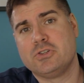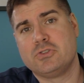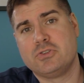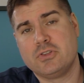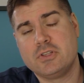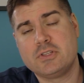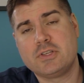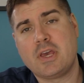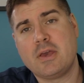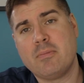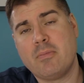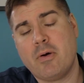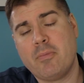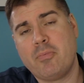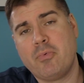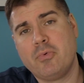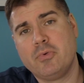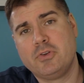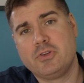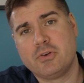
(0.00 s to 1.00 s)
So this came up
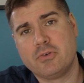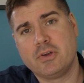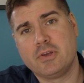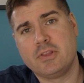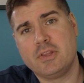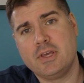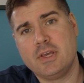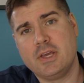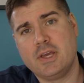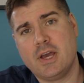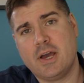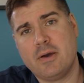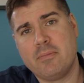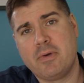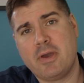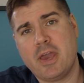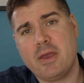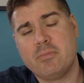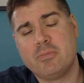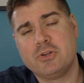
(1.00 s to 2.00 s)
during the
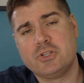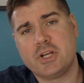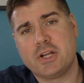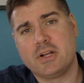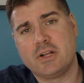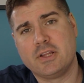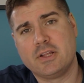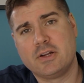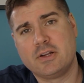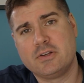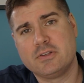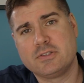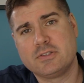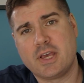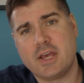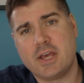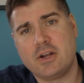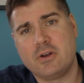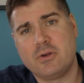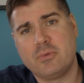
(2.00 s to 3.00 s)
Cambridge Analytica
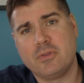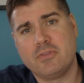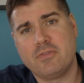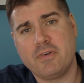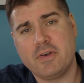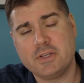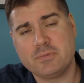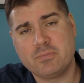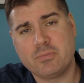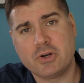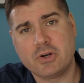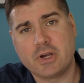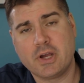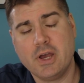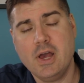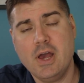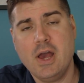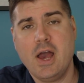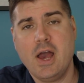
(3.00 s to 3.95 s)
scandal with Facebook